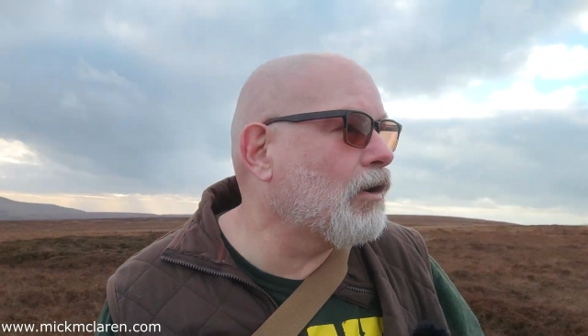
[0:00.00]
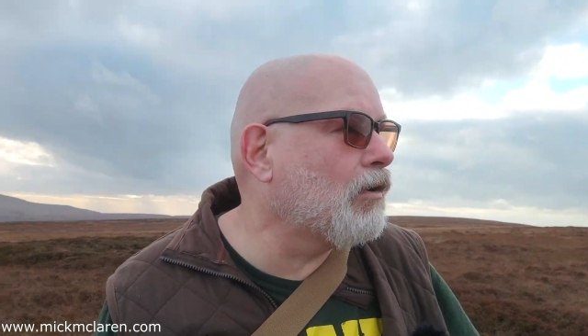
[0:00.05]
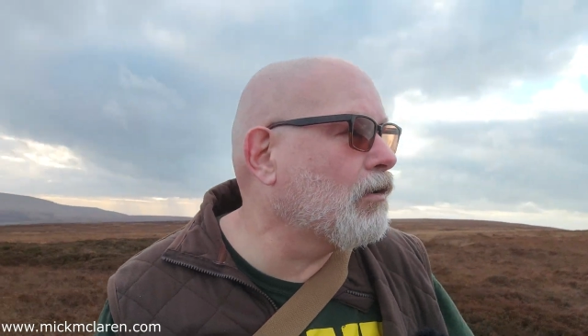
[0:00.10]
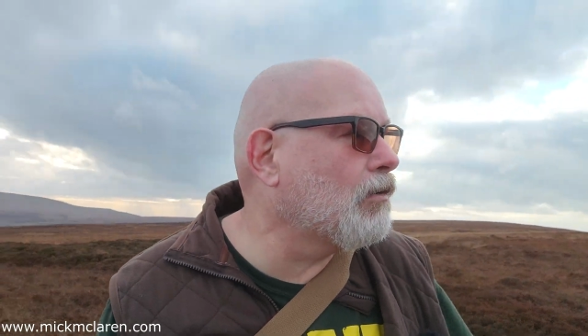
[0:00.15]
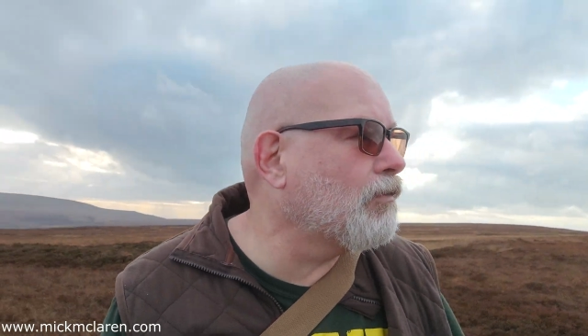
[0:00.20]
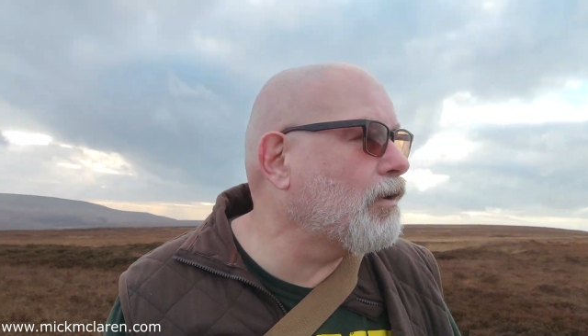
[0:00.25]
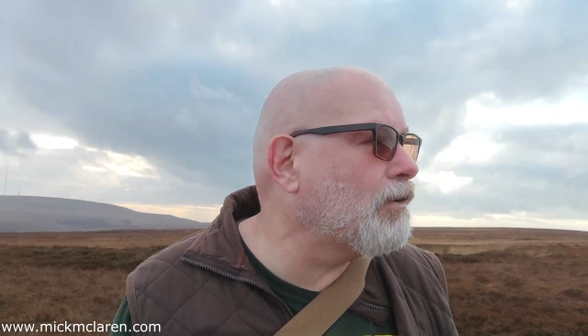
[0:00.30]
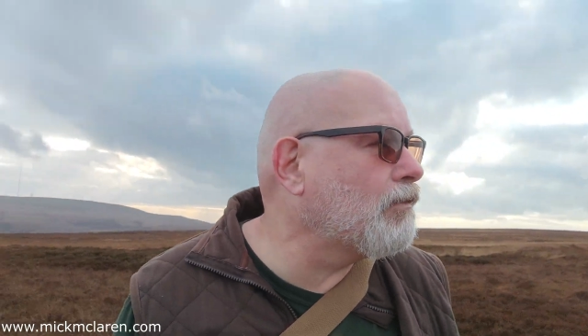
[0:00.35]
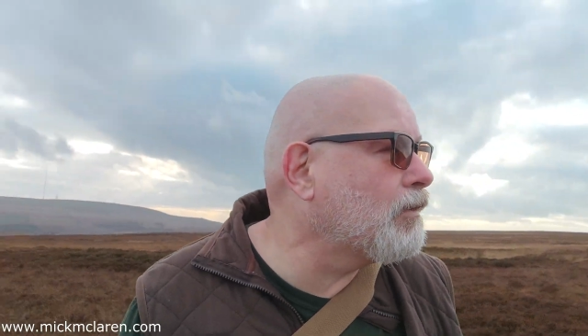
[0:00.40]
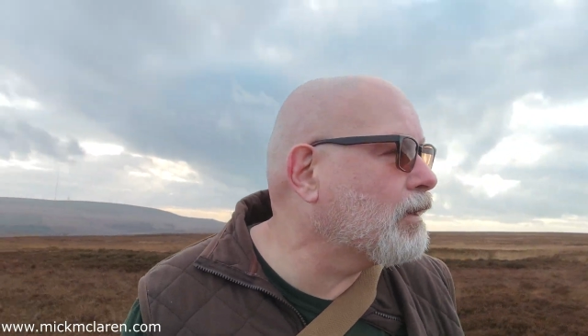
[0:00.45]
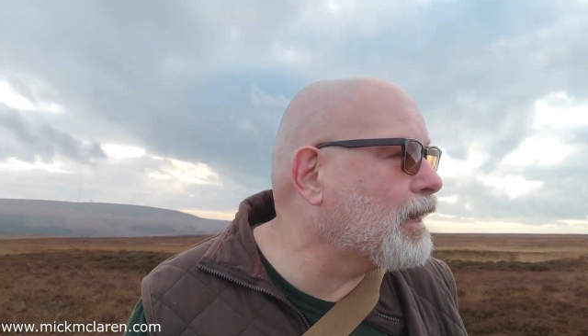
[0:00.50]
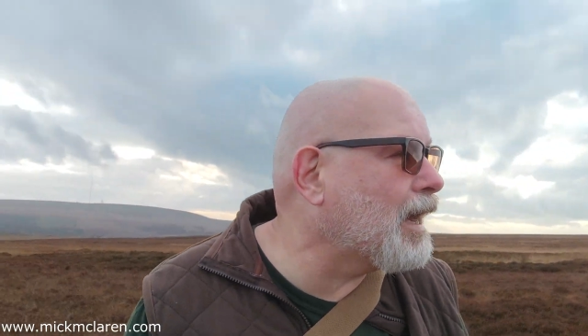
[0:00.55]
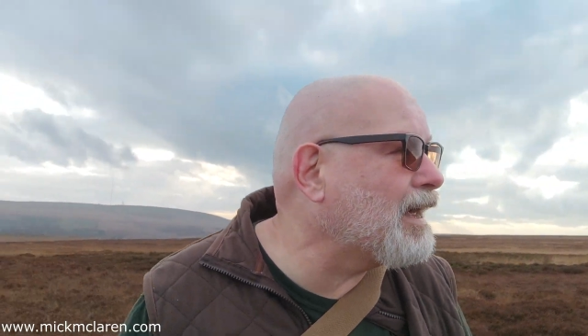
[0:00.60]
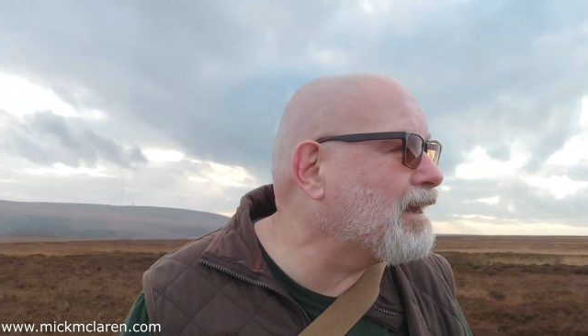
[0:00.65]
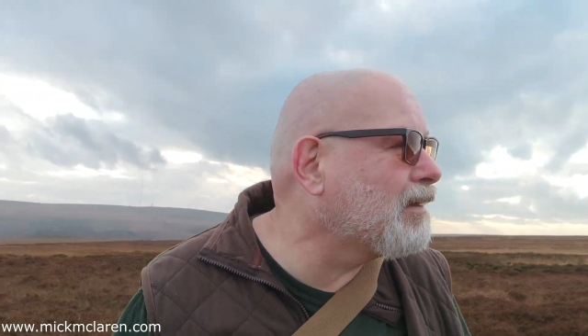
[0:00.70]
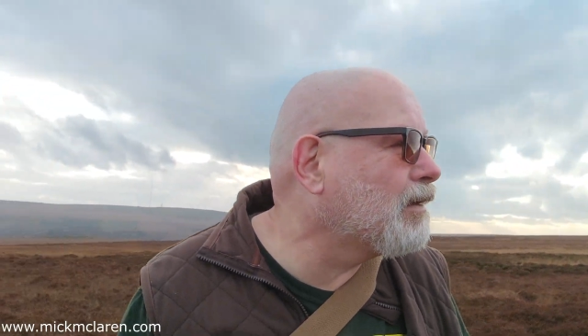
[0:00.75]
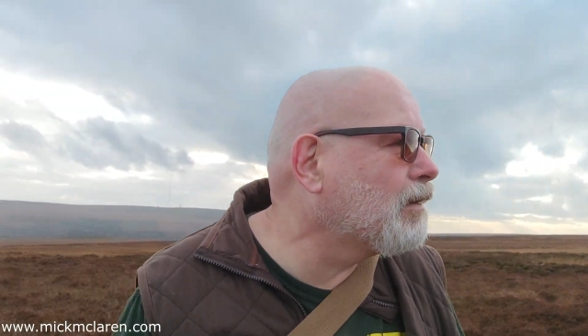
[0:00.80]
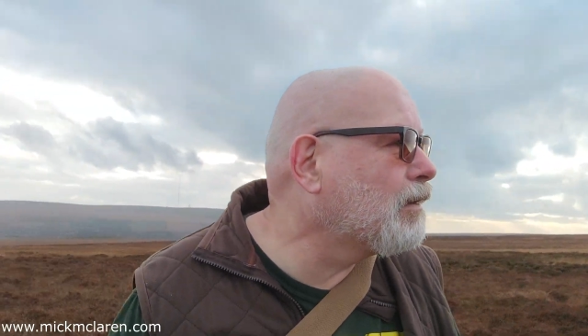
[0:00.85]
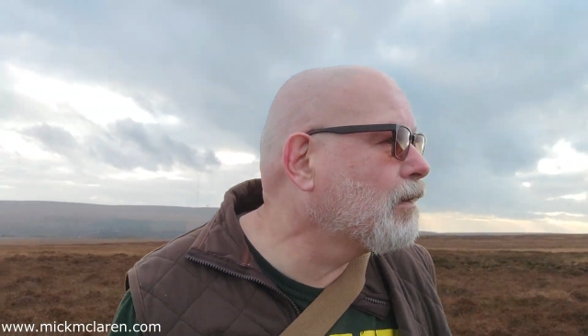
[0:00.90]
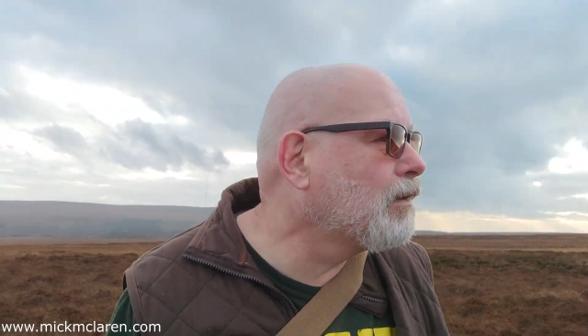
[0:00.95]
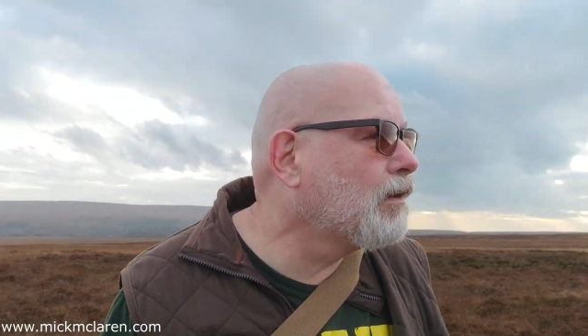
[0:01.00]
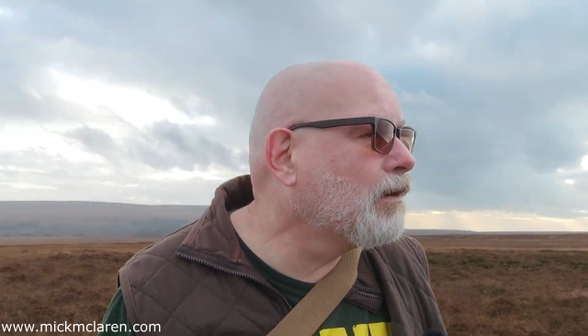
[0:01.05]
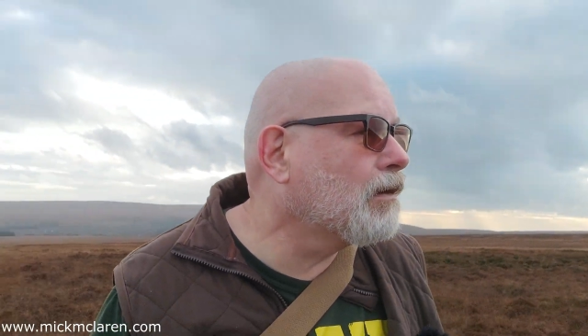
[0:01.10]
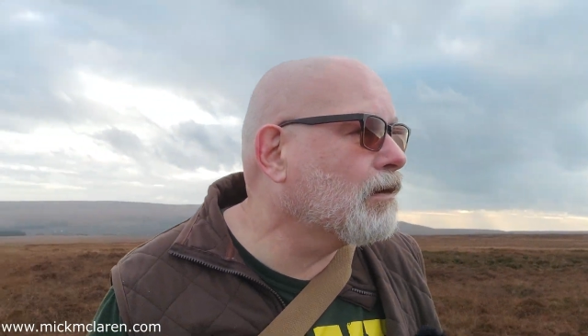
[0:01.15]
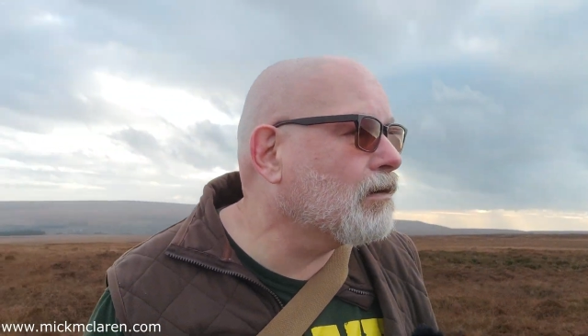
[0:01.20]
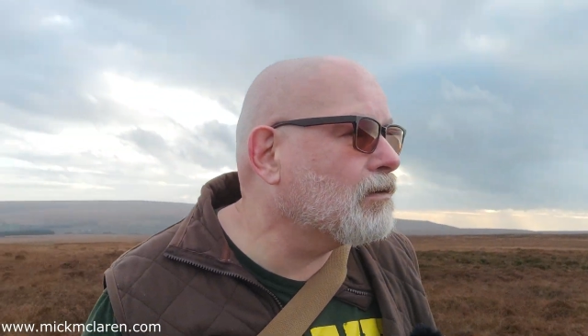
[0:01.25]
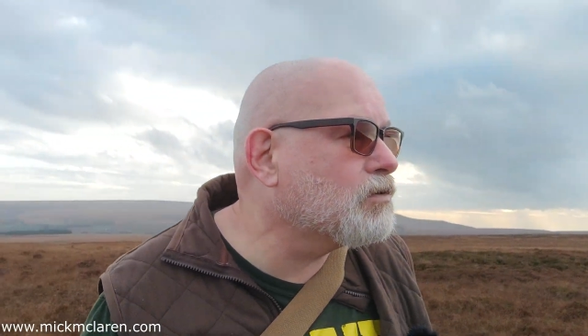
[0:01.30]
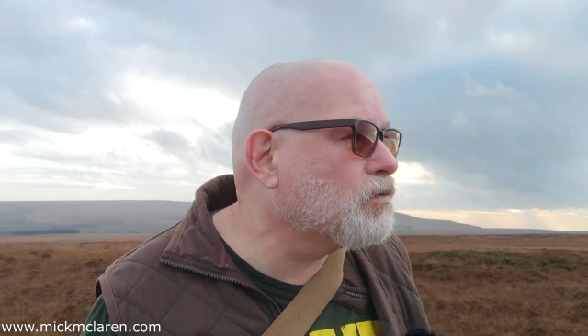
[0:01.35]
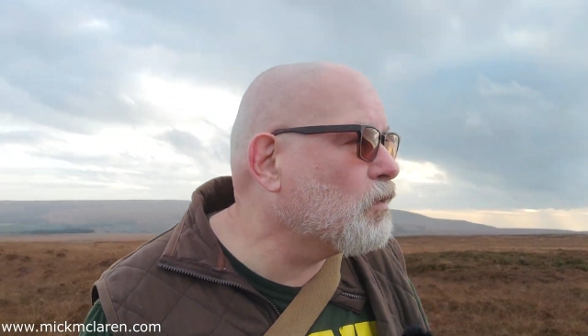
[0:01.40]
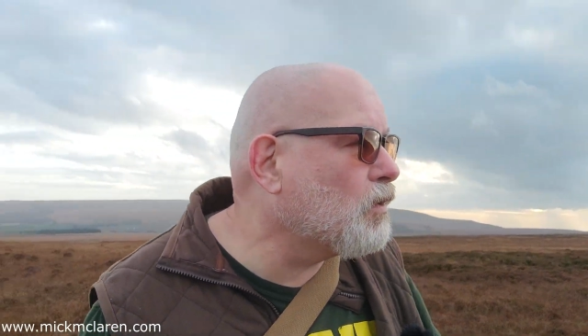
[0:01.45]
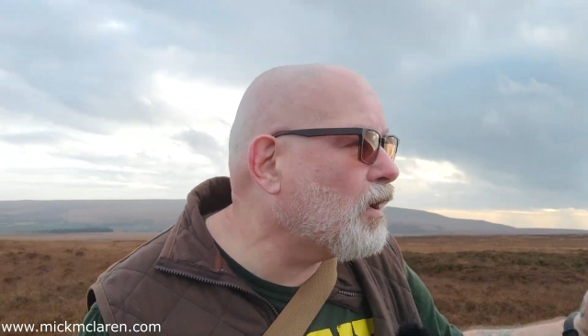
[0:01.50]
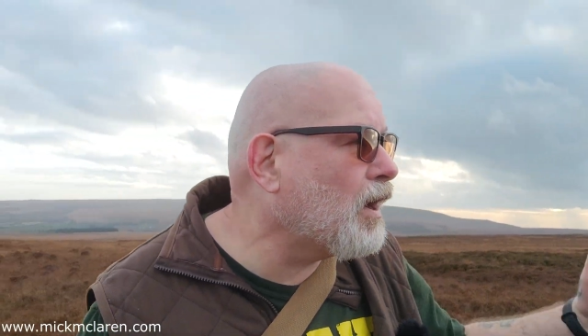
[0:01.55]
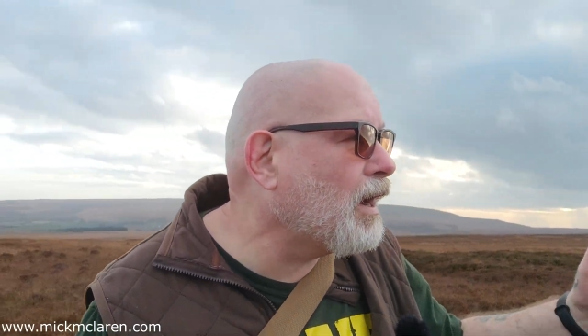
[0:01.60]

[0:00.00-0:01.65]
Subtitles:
all around again, because we're